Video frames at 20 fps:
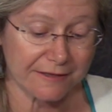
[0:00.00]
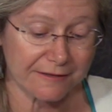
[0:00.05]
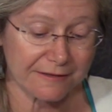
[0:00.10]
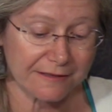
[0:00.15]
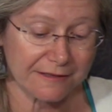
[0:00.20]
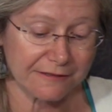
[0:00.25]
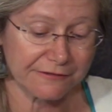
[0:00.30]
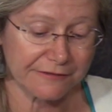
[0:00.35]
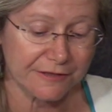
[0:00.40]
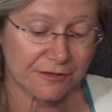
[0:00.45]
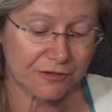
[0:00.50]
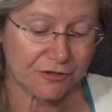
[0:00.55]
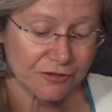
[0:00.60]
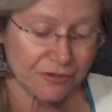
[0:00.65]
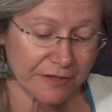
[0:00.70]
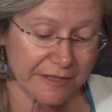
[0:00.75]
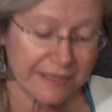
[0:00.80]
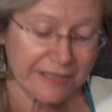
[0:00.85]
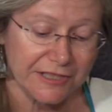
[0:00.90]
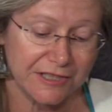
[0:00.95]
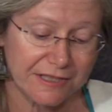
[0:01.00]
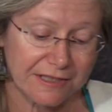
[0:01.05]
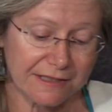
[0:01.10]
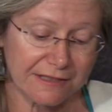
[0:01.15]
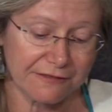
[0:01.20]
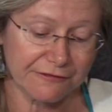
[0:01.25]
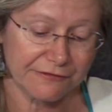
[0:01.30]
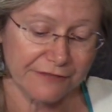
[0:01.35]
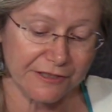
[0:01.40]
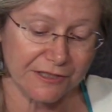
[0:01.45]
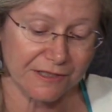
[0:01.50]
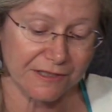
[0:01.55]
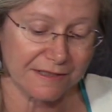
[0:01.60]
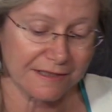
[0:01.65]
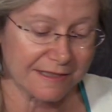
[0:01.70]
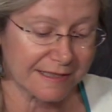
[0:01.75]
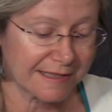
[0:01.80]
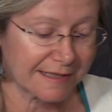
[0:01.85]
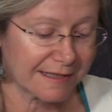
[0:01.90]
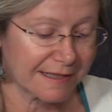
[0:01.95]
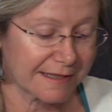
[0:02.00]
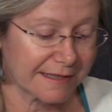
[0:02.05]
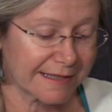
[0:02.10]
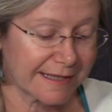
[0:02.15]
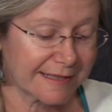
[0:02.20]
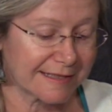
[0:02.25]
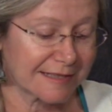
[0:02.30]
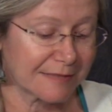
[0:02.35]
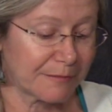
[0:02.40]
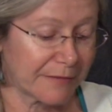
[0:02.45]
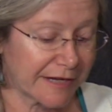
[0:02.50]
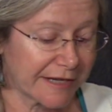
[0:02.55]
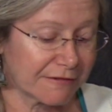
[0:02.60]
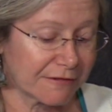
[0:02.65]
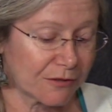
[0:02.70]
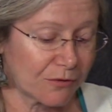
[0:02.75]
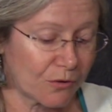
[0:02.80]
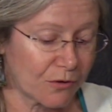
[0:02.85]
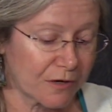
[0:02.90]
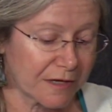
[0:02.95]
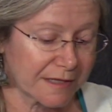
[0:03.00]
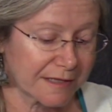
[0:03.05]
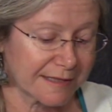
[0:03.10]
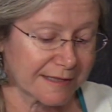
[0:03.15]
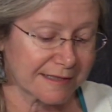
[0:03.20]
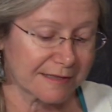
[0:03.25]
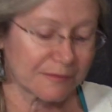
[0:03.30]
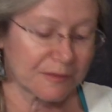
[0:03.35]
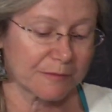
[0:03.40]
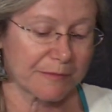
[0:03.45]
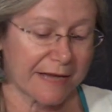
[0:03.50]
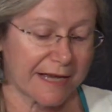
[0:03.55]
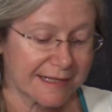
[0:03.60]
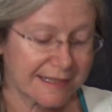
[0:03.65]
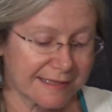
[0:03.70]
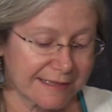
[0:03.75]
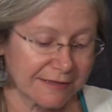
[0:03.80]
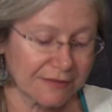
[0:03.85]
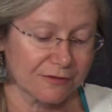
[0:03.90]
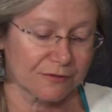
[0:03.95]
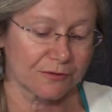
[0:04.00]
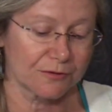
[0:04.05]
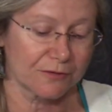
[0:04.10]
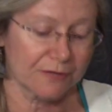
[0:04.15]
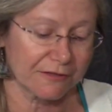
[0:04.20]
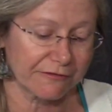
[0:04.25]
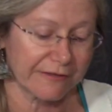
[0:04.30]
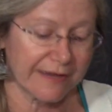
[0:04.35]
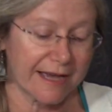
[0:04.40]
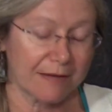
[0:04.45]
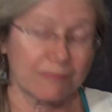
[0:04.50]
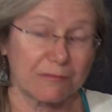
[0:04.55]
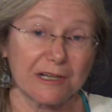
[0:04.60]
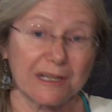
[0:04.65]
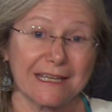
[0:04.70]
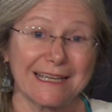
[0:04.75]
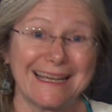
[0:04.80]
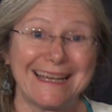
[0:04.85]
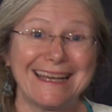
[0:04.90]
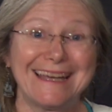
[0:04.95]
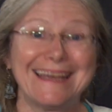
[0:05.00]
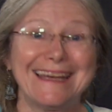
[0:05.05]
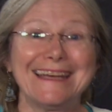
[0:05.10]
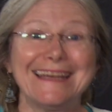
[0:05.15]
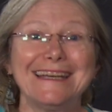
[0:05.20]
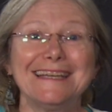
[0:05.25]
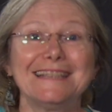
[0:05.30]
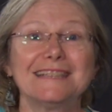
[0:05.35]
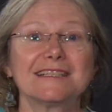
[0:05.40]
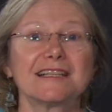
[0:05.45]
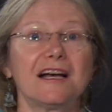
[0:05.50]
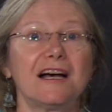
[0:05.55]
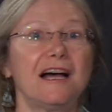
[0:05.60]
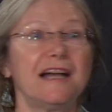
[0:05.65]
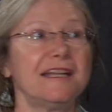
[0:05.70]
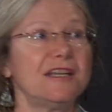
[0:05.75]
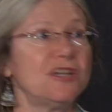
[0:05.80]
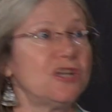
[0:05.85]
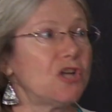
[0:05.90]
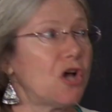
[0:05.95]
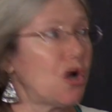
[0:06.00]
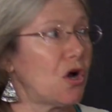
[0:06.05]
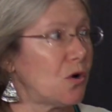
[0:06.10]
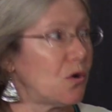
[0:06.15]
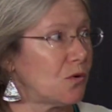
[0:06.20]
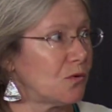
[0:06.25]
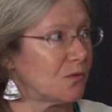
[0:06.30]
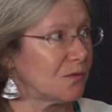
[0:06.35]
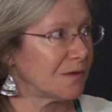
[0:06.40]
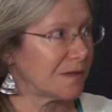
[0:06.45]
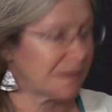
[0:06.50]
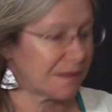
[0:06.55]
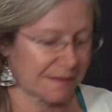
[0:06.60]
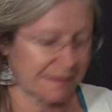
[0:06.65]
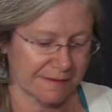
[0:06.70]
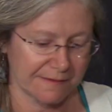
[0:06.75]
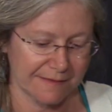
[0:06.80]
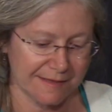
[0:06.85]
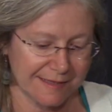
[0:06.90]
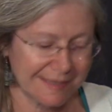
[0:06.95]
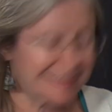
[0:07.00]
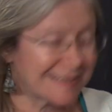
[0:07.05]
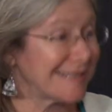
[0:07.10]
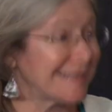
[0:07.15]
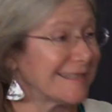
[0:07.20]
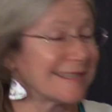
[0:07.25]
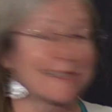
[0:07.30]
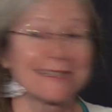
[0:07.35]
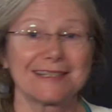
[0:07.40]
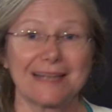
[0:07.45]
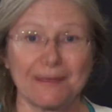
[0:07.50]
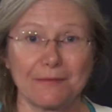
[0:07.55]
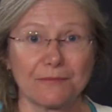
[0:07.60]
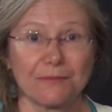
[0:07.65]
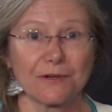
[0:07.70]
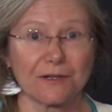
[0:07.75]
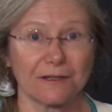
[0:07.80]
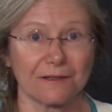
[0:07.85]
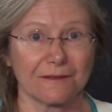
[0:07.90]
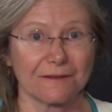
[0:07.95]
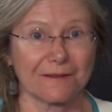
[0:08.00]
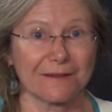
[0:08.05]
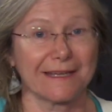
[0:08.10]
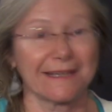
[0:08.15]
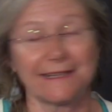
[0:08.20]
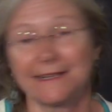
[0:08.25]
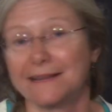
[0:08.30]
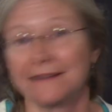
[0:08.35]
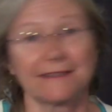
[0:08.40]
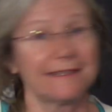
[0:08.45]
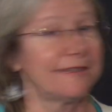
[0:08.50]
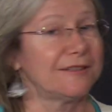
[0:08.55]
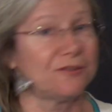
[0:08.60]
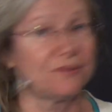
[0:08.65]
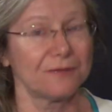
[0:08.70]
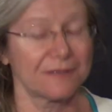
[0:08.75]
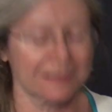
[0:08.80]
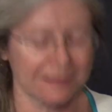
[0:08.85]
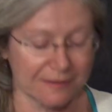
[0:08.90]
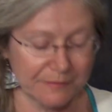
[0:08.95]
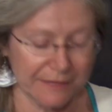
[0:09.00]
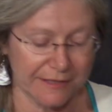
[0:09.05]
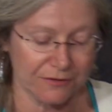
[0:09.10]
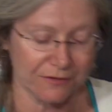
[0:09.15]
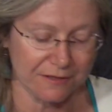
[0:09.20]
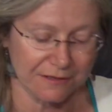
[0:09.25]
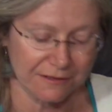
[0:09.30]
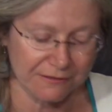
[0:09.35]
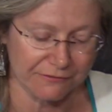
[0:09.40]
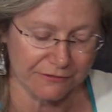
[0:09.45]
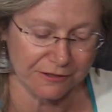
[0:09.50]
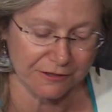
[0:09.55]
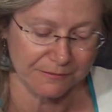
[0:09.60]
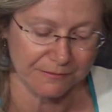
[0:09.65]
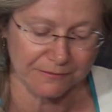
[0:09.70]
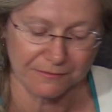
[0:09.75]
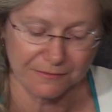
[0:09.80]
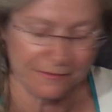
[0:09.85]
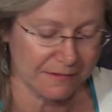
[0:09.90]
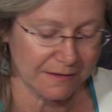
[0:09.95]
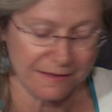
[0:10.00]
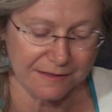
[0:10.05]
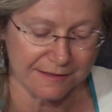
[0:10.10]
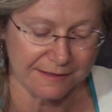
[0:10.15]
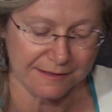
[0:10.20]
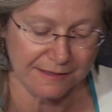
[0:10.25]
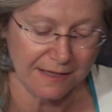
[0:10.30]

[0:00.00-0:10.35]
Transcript: the filtration efficiency against microorganisms passing through the fabric is unknown. This is in December, okay, and nothing new has come out to confirm this.